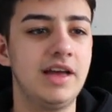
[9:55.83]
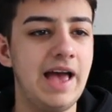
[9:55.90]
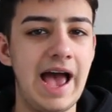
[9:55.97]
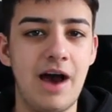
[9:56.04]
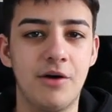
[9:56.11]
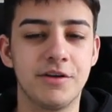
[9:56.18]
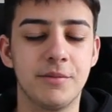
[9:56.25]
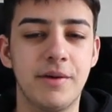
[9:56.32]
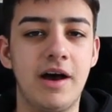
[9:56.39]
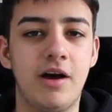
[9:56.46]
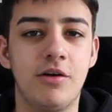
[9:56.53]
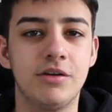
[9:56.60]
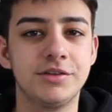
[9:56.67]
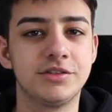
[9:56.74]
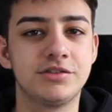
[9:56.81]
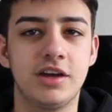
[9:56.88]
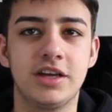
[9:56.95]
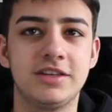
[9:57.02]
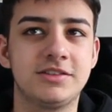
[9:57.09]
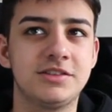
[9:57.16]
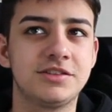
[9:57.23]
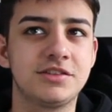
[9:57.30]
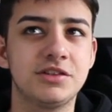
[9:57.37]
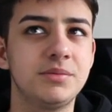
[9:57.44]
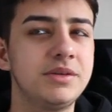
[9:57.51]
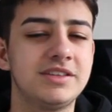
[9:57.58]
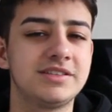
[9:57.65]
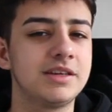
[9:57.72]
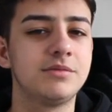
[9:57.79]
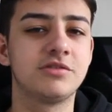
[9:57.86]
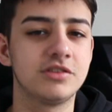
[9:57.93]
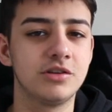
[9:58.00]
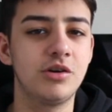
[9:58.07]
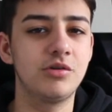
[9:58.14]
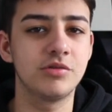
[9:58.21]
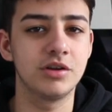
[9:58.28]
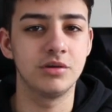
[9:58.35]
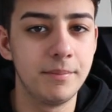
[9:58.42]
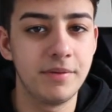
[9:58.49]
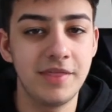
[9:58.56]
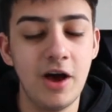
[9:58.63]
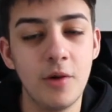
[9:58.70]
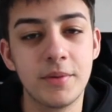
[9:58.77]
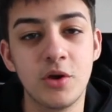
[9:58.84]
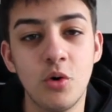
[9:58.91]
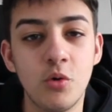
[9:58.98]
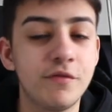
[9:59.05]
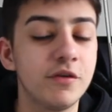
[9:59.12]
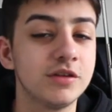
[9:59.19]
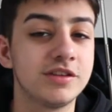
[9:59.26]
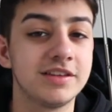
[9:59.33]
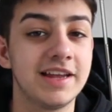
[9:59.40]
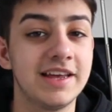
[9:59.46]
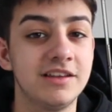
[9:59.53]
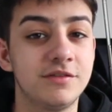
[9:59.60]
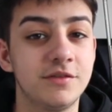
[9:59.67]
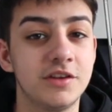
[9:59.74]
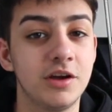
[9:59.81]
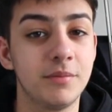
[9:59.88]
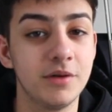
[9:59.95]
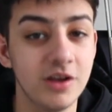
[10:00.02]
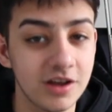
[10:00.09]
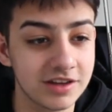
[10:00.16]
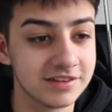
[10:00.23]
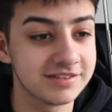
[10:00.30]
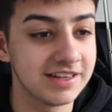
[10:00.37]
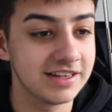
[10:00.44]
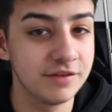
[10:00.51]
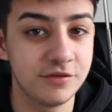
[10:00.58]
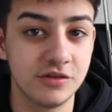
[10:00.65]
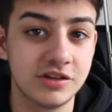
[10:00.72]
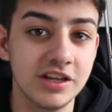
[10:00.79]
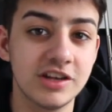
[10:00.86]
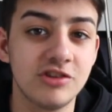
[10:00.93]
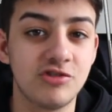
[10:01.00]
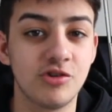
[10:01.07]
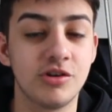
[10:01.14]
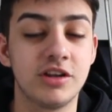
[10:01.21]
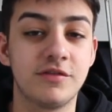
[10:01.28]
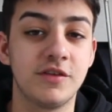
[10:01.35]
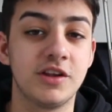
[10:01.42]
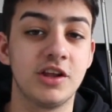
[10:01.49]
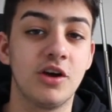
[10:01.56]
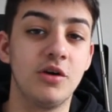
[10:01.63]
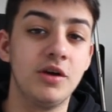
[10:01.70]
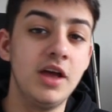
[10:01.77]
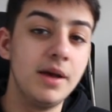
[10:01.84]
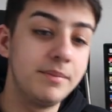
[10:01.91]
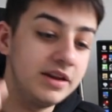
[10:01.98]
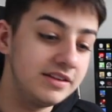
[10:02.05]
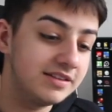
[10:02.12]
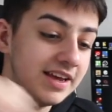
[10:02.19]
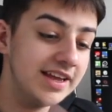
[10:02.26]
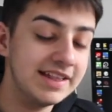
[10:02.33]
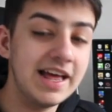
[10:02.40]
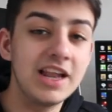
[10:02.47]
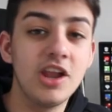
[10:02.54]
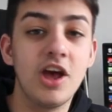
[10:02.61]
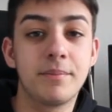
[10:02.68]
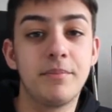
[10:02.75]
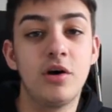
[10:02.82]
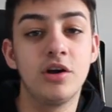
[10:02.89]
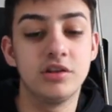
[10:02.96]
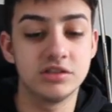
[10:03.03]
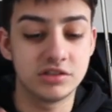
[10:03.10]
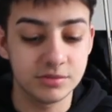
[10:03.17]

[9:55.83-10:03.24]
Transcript: out and about and it's like it's going to be the same scenario but that'll be all for today's video but like i said if you did enjoy this video please hit that like button,